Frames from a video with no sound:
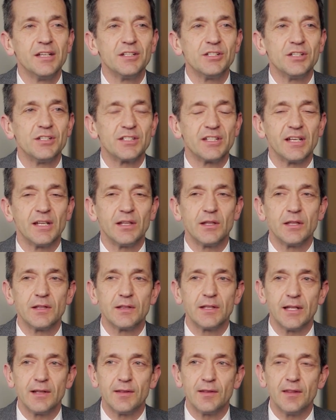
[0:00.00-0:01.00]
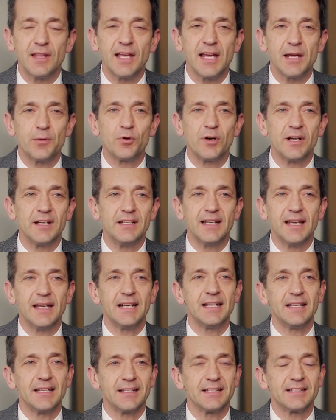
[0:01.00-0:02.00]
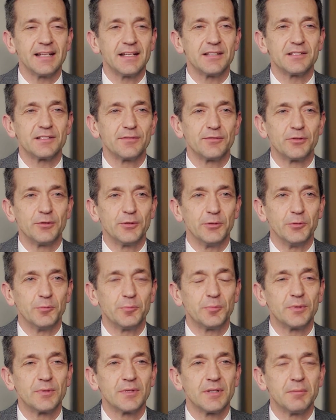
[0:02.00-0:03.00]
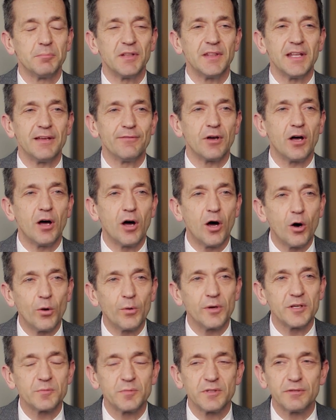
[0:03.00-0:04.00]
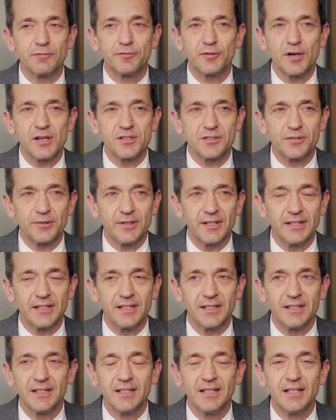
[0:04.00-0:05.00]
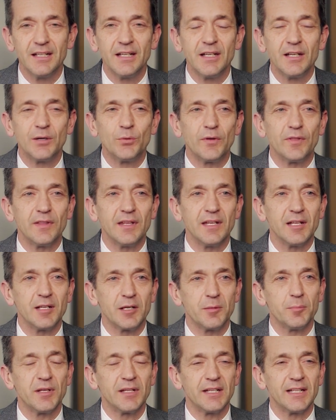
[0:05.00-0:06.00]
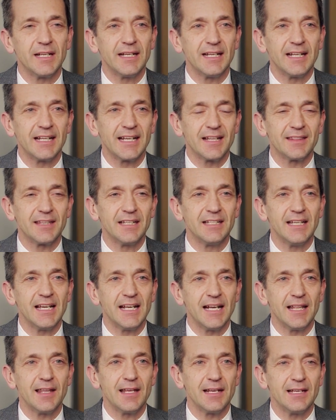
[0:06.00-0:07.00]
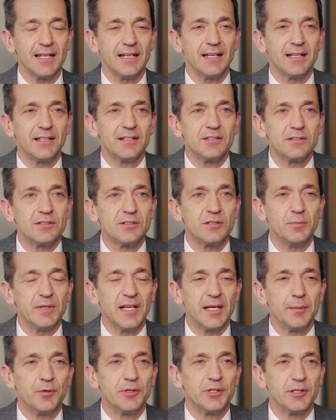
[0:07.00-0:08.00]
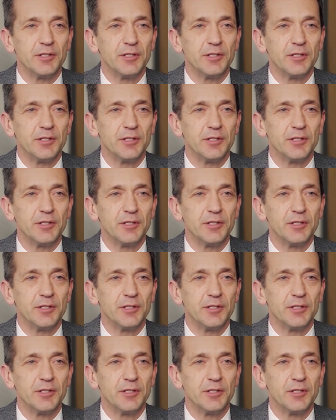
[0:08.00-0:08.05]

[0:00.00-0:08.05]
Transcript: she said that they were a data intensive group, but they've always been frustrated with the inability to get the data they needed to be able